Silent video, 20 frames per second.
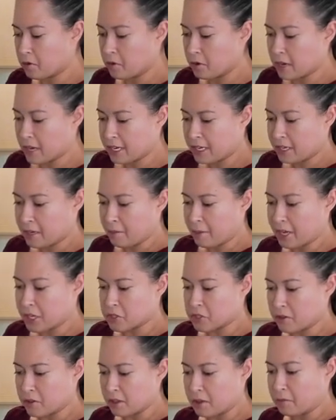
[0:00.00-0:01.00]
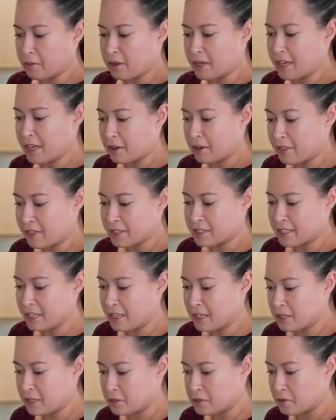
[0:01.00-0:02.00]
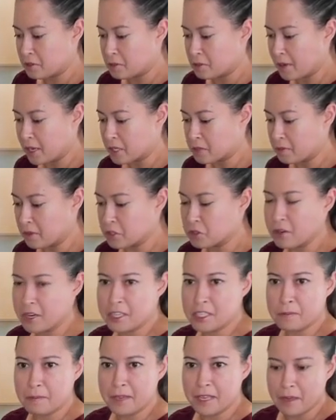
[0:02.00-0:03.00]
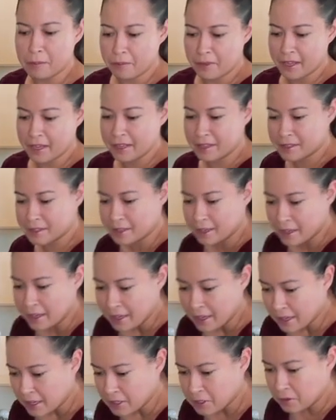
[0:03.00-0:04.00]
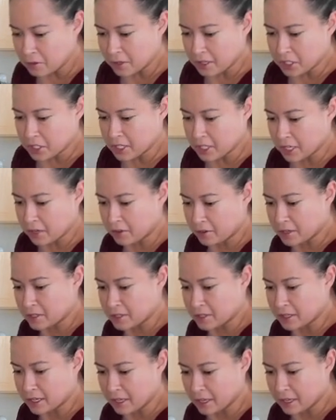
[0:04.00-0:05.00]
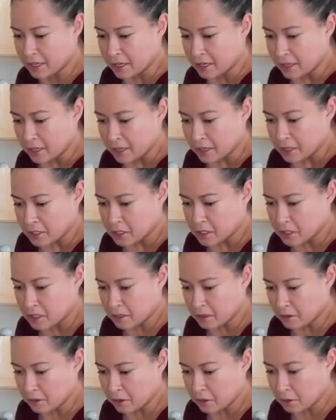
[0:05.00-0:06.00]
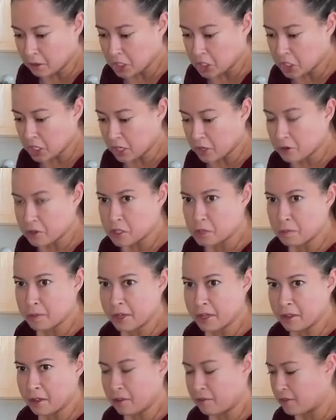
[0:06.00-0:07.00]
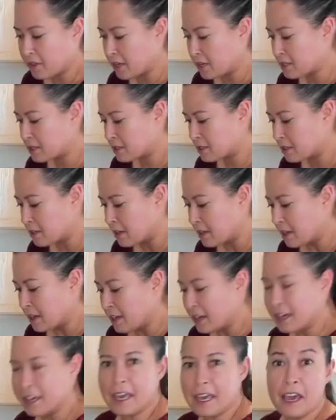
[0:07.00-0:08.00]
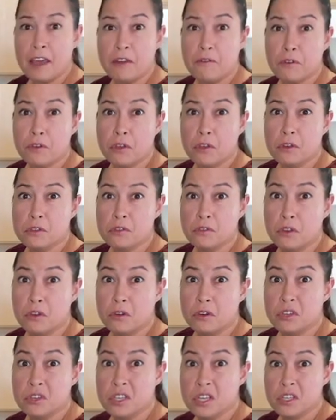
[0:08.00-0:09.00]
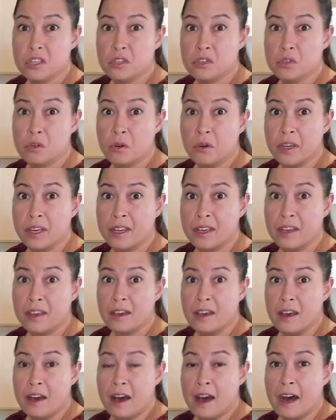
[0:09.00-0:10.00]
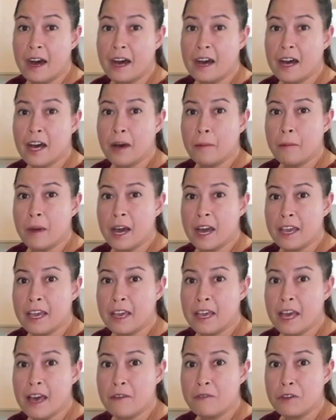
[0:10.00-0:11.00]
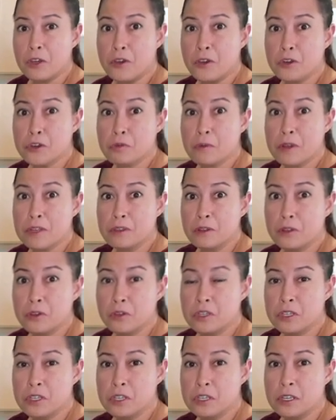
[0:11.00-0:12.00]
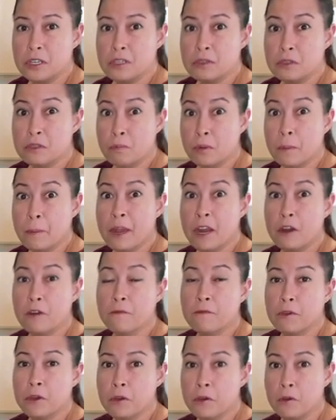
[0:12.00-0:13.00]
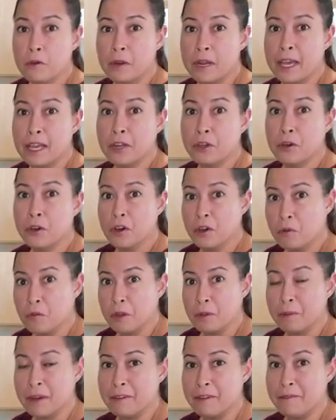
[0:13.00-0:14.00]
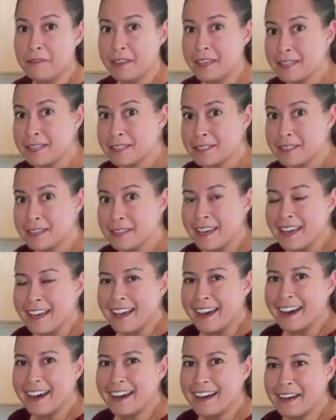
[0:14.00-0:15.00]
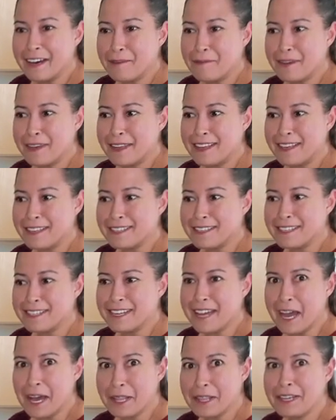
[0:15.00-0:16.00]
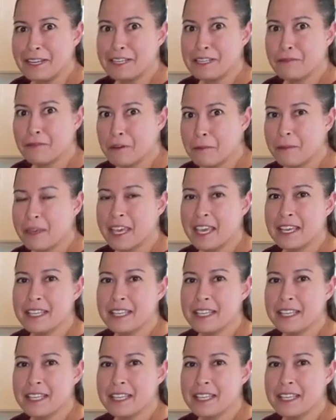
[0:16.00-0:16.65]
I need to make sure that we get this in as soon as possible. I'll try to speed up things, do a generous a generous uh, sprinkle of this. Again, for those of you who are just joining, um, I have a New Year's resolution to prepare food and cook with my feet. Um, it is a challenge for me.